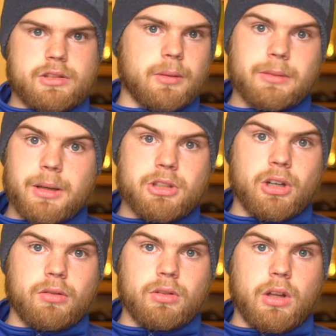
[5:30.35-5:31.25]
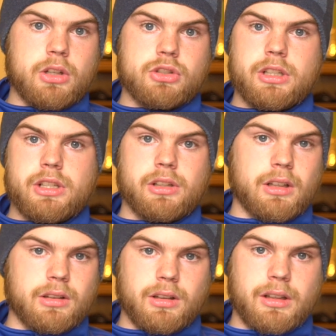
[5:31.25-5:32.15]
Sometimes I'll have laundry, you
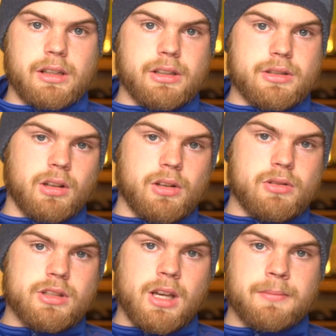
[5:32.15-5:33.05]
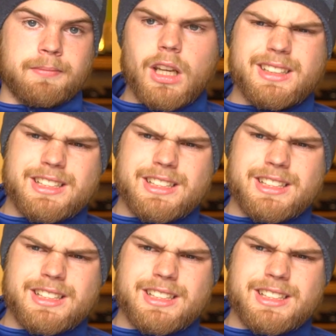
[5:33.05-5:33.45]
can clean your clothes up.